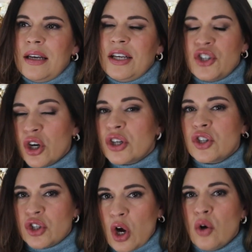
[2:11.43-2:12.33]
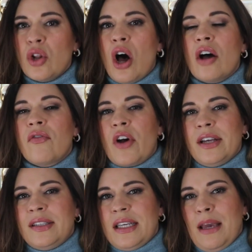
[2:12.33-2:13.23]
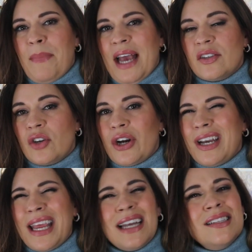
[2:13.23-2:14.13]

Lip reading: it took so long for us to get back started again.